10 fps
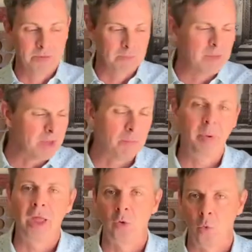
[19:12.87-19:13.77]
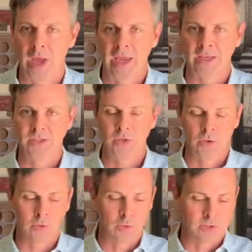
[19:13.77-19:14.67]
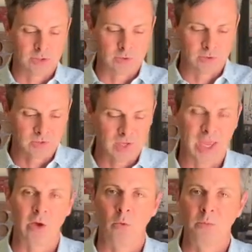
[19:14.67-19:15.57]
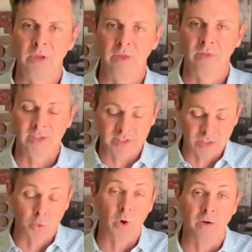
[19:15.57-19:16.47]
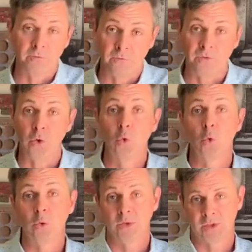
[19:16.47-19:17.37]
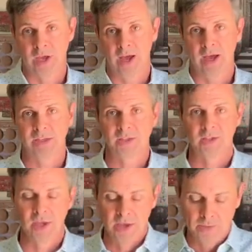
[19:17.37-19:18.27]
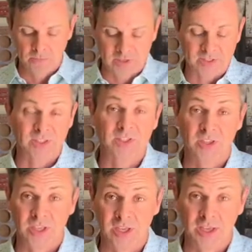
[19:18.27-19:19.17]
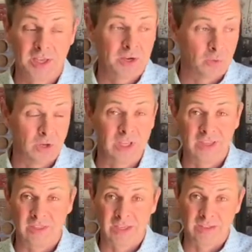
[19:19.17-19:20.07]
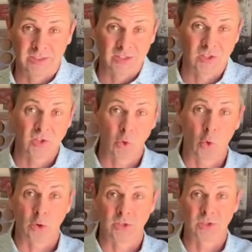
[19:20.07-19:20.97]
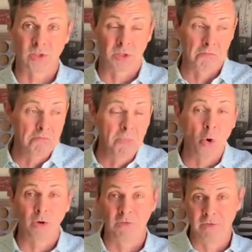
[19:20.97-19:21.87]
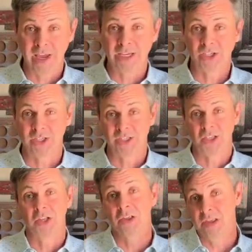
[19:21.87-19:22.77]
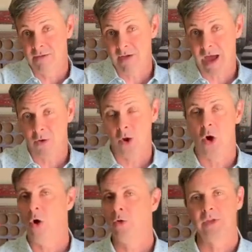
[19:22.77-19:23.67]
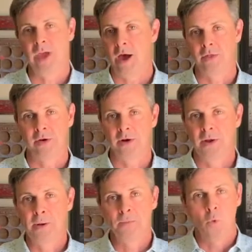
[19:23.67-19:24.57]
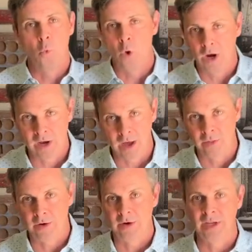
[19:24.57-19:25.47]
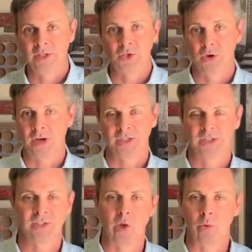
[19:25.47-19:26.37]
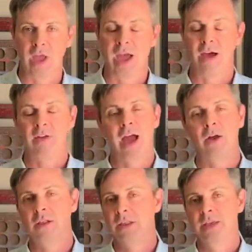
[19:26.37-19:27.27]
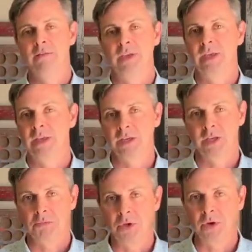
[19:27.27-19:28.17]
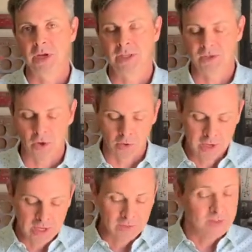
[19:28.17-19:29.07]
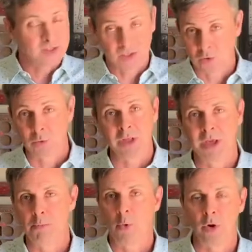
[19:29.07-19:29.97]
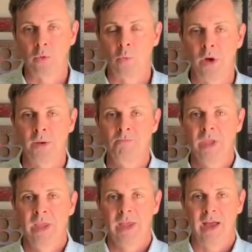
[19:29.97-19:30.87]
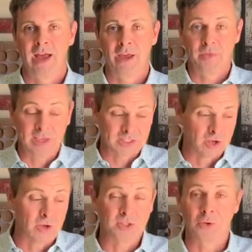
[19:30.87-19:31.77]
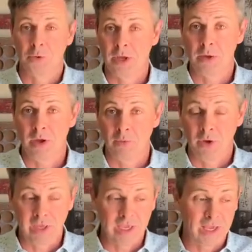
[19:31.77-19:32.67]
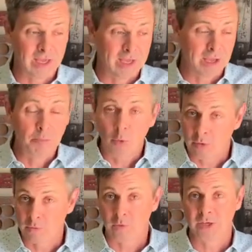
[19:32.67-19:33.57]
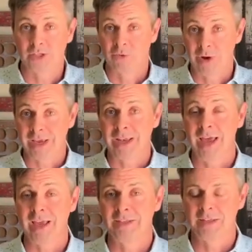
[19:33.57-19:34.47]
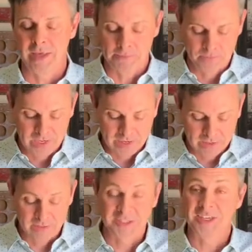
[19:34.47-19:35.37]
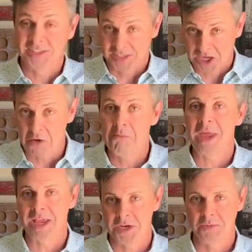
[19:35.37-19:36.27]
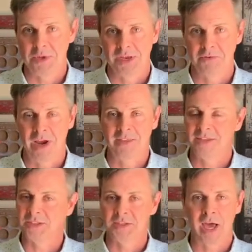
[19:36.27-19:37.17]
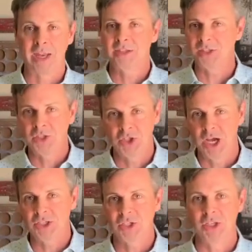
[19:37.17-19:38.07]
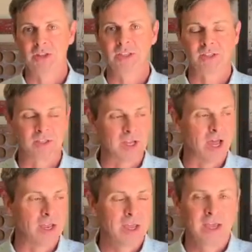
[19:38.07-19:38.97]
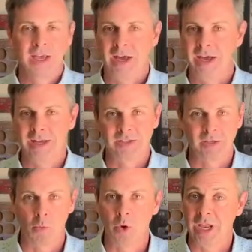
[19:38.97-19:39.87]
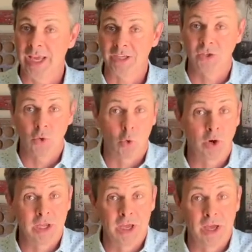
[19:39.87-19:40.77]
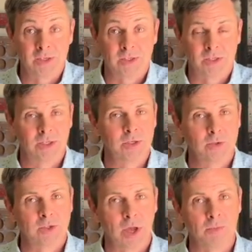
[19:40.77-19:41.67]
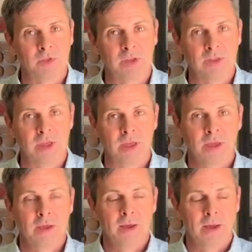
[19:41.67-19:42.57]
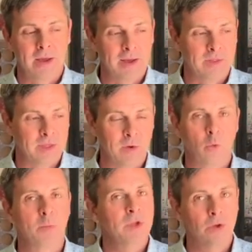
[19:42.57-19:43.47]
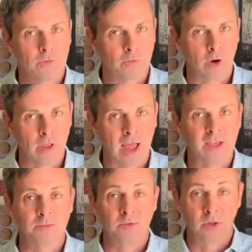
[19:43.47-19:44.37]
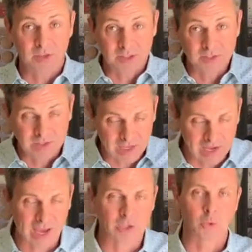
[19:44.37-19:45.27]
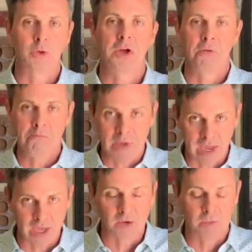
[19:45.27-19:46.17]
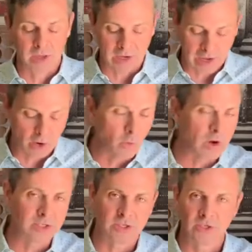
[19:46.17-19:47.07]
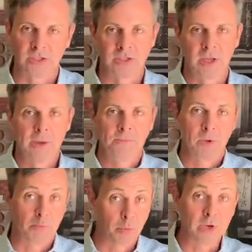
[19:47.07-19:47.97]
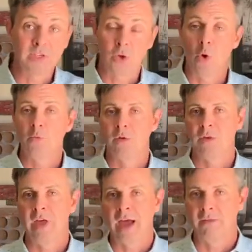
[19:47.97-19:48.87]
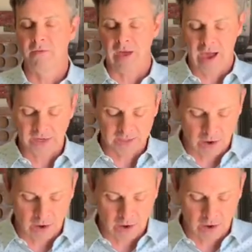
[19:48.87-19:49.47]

Maybe a better way to, to say it would be this is what fuels us. This is the really the, the source, the motivation to live out all the other one another instructions that we have, how to live in community. And so this is a really important one. Uh, I think it's also really, really uh, important for us to recognize that this is a commandment, right? This is not a suggestion. This is not uh, someone exhorting us to do something that uh, that will be good for our lives. No, this is an actual commandment. And I don't want us to just breeze over that fact.